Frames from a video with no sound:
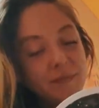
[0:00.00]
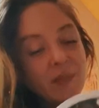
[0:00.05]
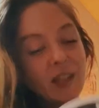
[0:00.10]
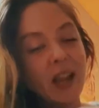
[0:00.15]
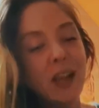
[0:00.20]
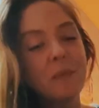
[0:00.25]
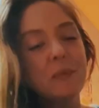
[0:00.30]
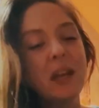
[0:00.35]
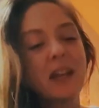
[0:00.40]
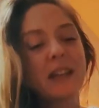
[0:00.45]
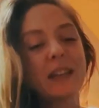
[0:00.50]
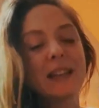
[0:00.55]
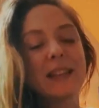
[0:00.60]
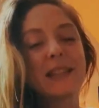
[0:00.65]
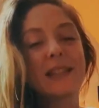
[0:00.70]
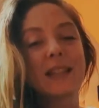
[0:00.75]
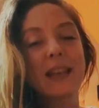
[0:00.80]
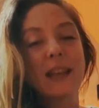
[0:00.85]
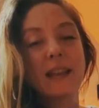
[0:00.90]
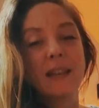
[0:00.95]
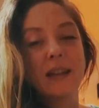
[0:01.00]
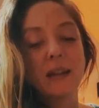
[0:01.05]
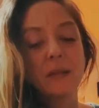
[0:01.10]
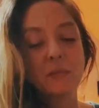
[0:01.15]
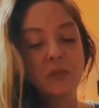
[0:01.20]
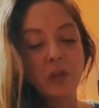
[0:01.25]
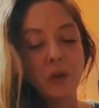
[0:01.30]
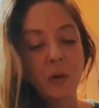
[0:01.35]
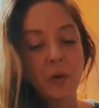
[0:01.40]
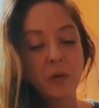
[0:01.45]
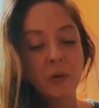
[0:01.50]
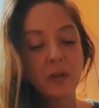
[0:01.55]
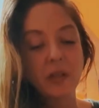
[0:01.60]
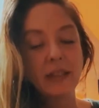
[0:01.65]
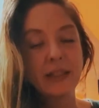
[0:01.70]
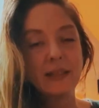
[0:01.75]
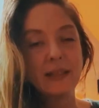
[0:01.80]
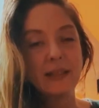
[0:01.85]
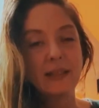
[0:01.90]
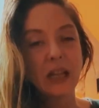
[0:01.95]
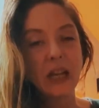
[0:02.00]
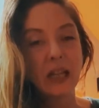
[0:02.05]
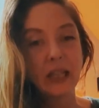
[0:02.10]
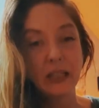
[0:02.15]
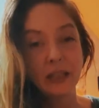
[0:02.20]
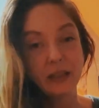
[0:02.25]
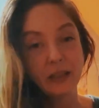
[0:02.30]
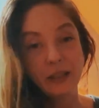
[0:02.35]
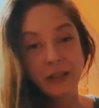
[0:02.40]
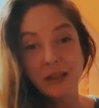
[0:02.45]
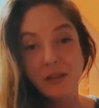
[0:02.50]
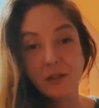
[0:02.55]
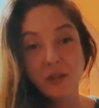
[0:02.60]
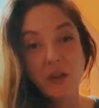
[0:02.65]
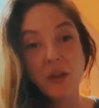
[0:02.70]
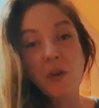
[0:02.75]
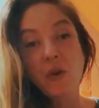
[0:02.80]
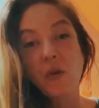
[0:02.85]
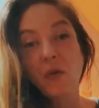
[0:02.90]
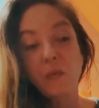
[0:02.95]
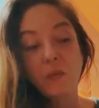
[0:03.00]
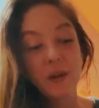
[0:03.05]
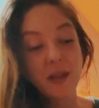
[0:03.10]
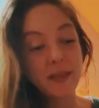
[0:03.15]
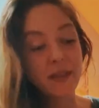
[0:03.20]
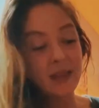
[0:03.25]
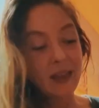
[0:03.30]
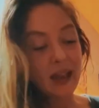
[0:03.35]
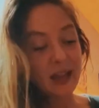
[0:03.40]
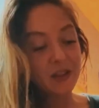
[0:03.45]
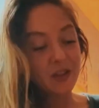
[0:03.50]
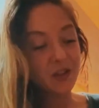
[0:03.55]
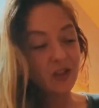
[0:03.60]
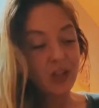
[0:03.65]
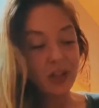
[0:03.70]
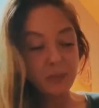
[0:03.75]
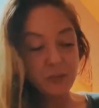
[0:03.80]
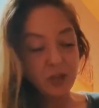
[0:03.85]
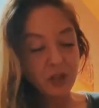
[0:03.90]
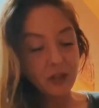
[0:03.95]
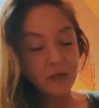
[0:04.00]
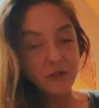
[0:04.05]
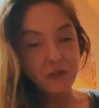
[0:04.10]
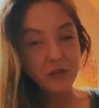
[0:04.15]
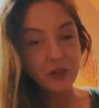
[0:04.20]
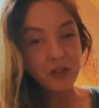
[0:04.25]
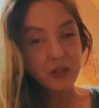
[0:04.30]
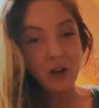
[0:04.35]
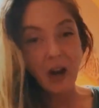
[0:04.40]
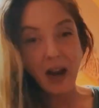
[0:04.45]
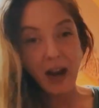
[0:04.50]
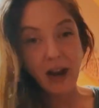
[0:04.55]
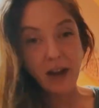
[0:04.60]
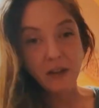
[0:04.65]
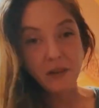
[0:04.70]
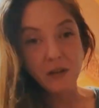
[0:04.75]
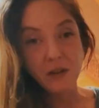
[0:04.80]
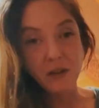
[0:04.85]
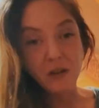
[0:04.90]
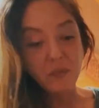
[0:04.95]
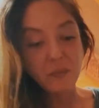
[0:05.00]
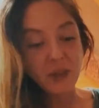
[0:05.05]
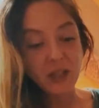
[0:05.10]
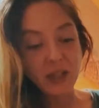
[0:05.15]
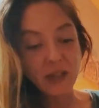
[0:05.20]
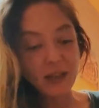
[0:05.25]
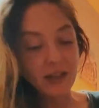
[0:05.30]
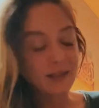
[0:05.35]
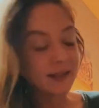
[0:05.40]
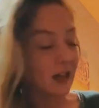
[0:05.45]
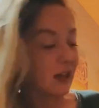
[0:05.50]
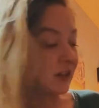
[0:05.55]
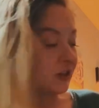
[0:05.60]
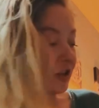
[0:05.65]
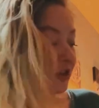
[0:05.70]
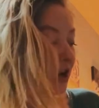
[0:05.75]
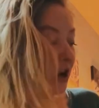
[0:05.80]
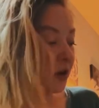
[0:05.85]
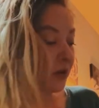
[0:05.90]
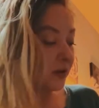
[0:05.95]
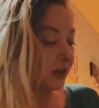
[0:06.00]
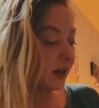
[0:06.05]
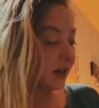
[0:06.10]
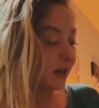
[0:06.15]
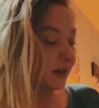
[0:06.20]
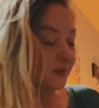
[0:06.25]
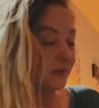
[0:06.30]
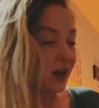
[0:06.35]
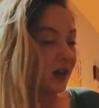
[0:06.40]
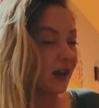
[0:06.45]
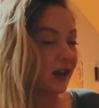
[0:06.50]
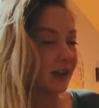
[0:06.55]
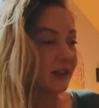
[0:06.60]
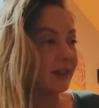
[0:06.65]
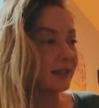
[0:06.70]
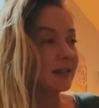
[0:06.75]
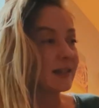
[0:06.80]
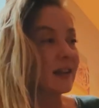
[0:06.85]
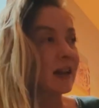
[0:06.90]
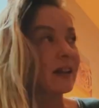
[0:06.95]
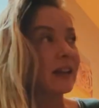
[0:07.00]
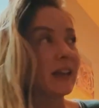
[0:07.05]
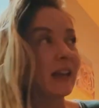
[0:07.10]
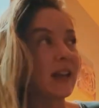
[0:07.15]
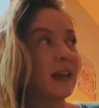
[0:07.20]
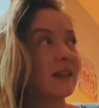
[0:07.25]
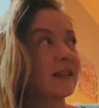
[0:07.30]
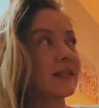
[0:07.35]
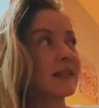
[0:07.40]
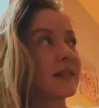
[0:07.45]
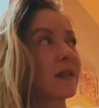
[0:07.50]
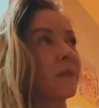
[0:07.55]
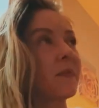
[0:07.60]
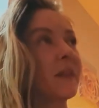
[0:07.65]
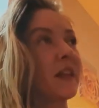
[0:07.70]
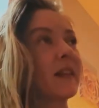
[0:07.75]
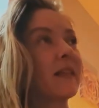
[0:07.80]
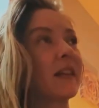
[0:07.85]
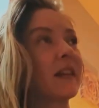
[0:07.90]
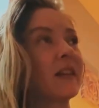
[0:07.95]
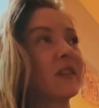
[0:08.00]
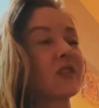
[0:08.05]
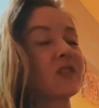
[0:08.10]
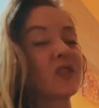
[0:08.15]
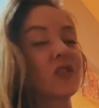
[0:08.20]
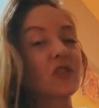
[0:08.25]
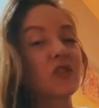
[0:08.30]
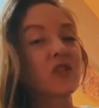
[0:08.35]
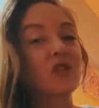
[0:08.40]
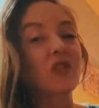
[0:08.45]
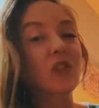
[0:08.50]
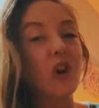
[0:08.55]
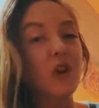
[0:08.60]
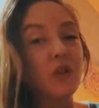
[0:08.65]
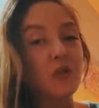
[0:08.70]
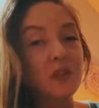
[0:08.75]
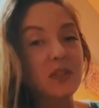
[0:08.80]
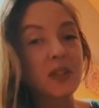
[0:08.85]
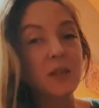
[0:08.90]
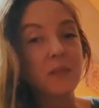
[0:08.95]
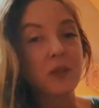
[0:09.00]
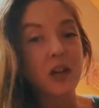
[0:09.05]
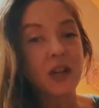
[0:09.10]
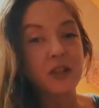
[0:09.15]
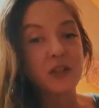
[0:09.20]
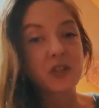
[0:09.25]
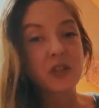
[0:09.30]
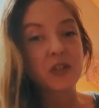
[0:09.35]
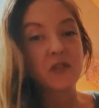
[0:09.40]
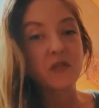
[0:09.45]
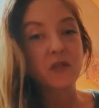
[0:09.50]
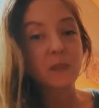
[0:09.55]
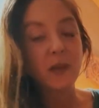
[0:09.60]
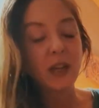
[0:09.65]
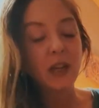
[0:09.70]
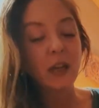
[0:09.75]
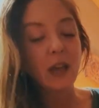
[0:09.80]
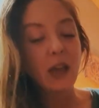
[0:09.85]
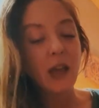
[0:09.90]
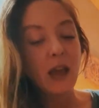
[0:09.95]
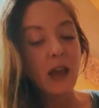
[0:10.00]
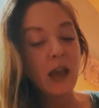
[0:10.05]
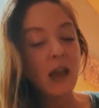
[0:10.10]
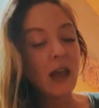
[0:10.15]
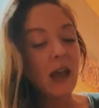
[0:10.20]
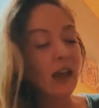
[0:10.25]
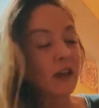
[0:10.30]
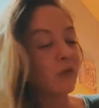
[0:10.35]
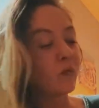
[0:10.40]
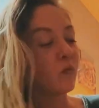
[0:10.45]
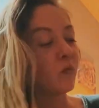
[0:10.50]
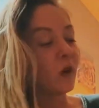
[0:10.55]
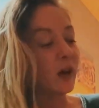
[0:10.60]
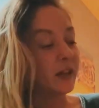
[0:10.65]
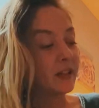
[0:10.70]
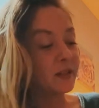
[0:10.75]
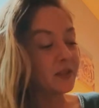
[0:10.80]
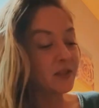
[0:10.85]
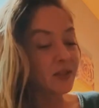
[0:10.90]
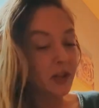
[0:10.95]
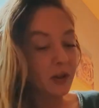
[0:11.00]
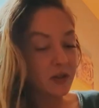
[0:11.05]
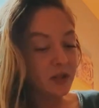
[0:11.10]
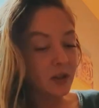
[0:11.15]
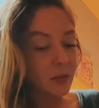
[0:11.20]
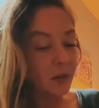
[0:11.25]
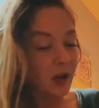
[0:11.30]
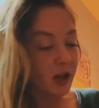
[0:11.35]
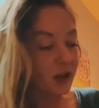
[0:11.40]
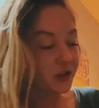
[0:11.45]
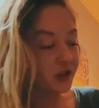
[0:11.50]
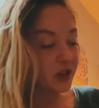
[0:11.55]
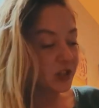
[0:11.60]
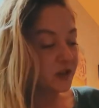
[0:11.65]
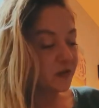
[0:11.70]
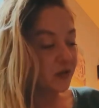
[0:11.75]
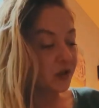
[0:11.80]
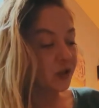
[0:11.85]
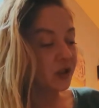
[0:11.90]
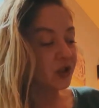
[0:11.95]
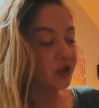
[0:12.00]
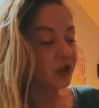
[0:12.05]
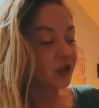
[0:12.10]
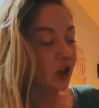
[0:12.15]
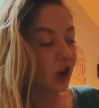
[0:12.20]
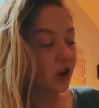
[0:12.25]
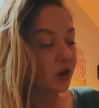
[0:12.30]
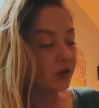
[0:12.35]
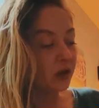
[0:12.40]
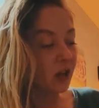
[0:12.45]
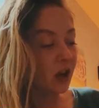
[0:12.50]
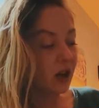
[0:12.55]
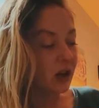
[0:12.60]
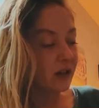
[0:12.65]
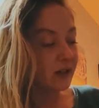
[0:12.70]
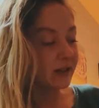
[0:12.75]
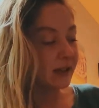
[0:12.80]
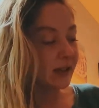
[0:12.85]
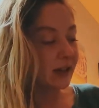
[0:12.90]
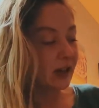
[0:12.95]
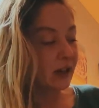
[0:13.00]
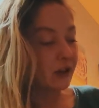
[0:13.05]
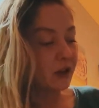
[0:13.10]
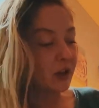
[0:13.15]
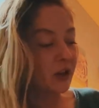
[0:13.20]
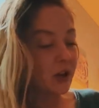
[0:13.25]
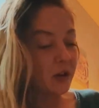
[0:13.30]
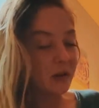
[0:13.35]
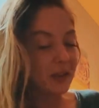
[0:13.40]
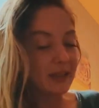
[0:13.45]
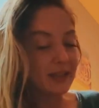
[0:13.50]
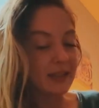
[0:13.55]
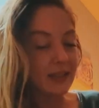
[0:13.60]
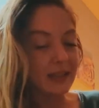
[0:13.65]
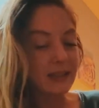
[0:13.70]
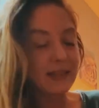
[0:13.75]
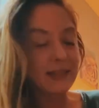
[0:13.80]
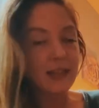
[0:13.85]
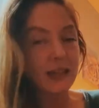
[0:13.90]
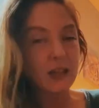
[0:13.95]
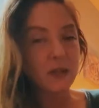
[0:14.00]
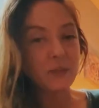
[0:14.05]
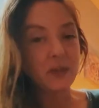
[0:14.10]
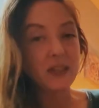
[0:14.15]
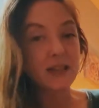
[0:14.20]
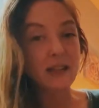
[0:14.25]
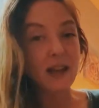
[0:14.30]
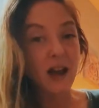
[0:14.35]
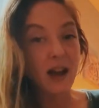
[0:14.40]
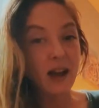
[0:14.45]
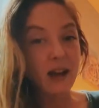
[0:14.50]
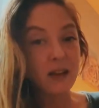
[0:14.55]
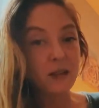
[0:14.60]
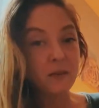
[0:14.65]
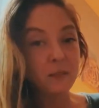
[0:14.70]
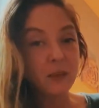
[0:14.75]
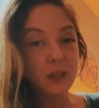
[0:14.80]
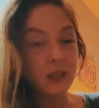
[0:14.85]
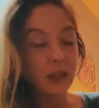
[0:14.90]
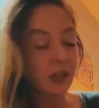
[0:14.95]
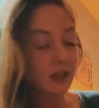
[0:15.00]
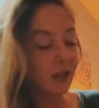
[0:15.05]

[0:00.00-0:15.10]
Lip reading: I'm not going to say that I'm totally done with that shapeshifter either, because I know that I'm not. It's, again, something that is so subconscious for me and was so subconscious for so long that I know it's going to take me time